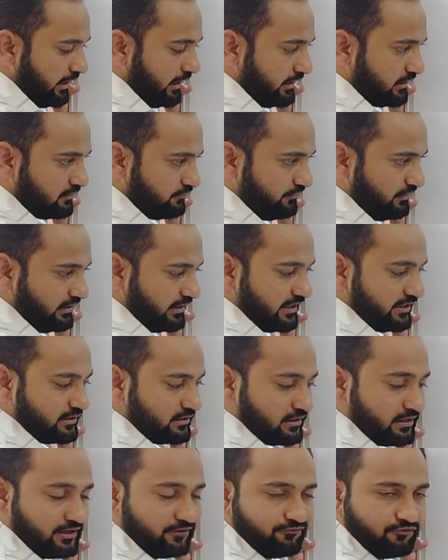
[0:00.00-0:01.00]
It will
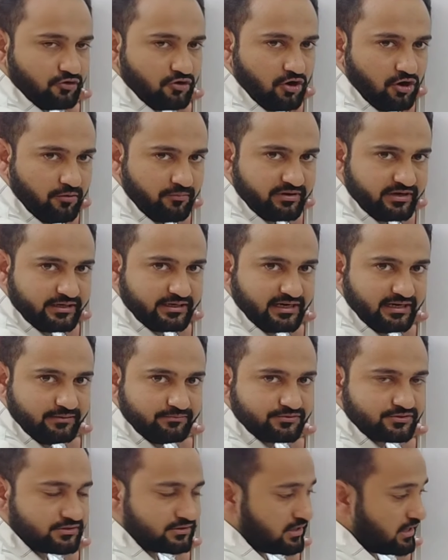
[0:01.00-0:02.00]
iterate for how many
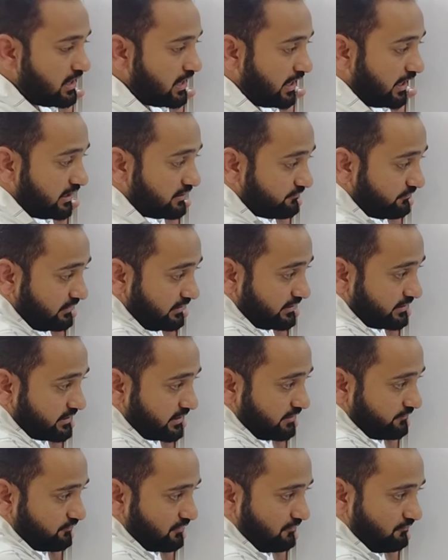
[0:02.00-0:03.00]
times? It will
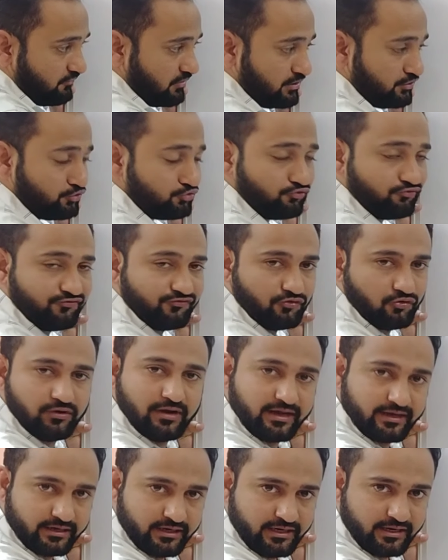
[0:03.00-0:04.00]
iterate from 1 to
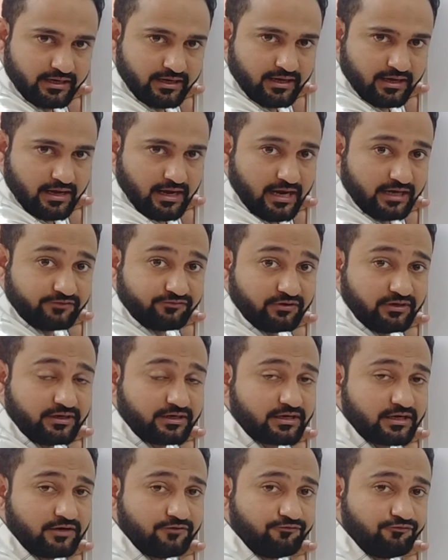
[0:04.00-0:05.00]
4, agree? It will
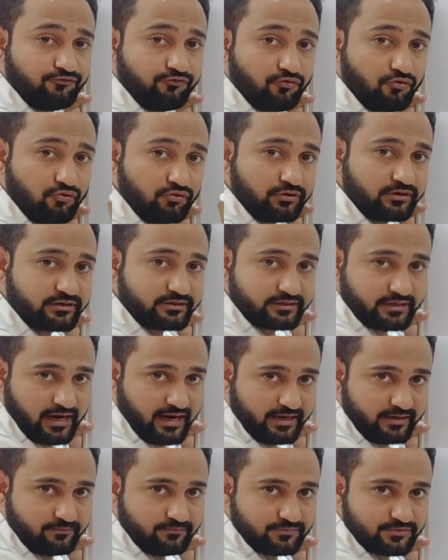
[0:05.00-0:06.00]
iterate 4
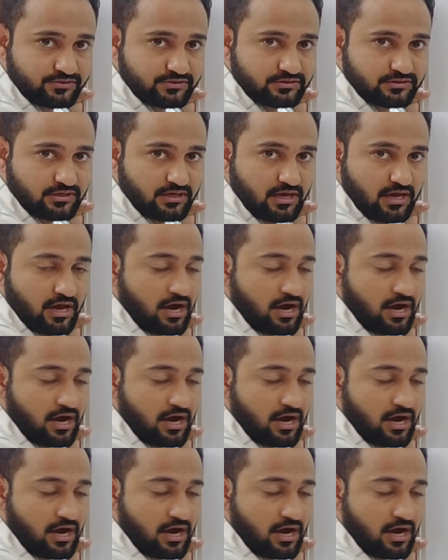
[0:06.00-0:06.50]
times.